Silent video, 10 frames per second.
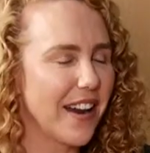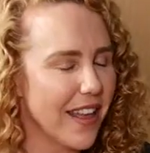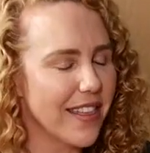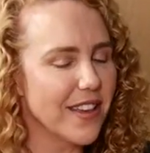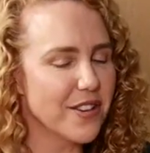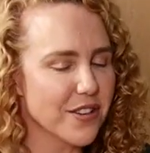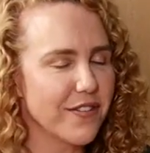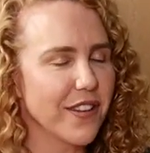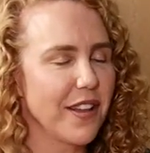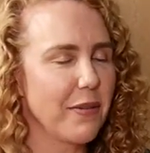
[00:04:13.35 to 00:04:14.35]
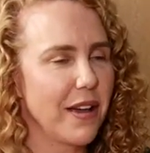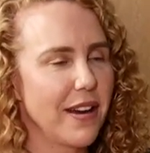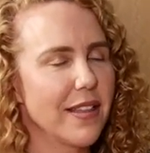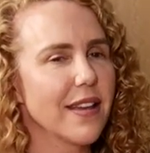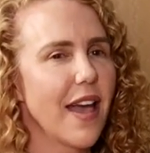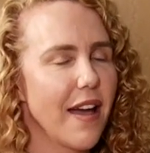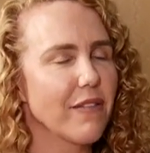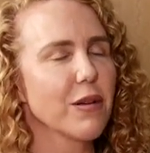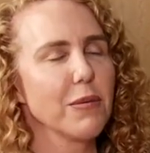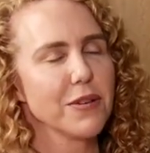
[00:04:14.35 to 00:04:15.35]
And I think you should feel that way. And I think
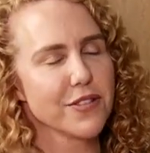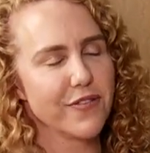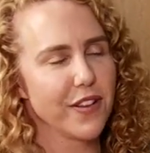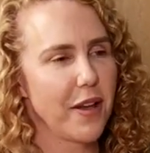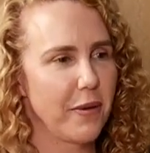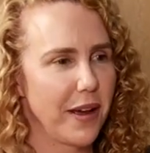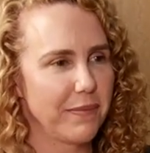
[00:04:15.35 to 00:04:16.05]
every woman should feel that way.